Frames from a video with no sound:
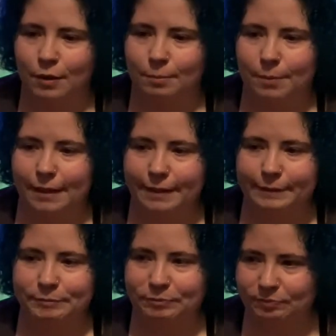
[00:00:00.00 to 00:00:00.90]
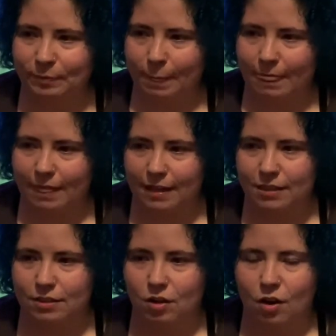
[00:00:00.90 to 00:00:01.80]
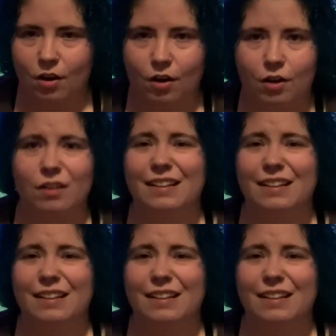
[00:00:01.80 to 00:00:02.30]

but things are